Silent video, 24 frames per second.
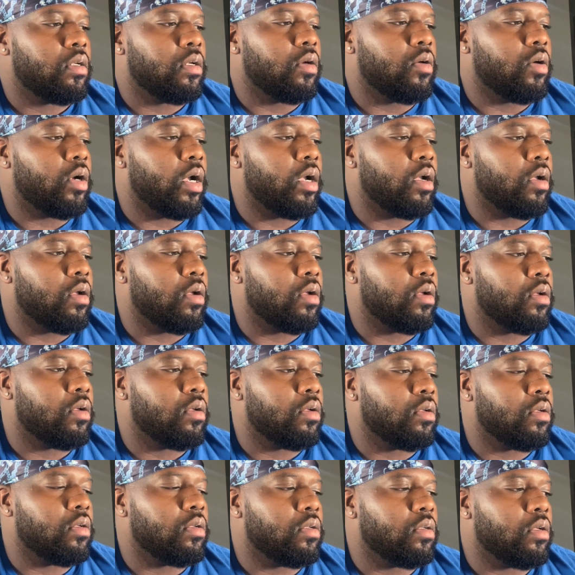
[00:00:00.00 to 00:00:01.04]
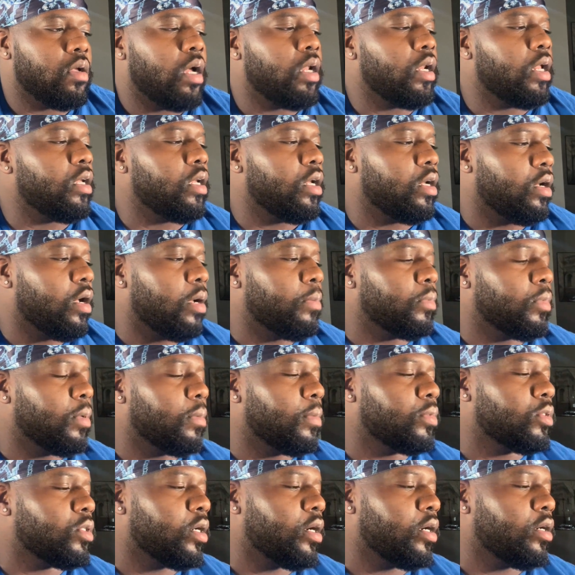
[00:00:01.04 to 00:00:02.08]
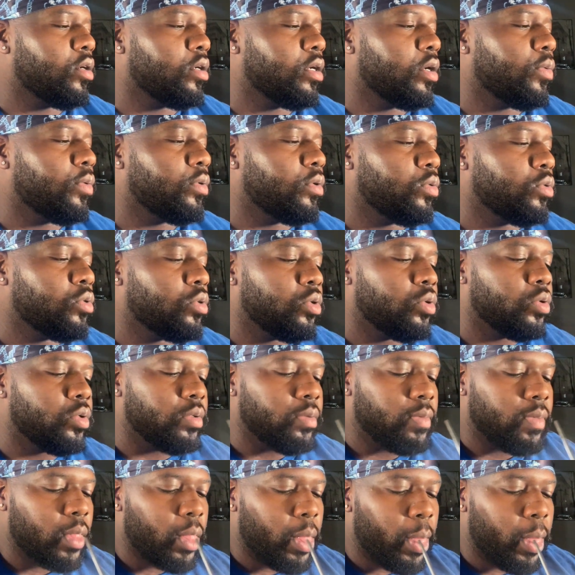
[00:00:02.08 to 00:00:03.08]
Okay. Oh no, yeah. I'm sorry. Go ahead. Do what you're doing.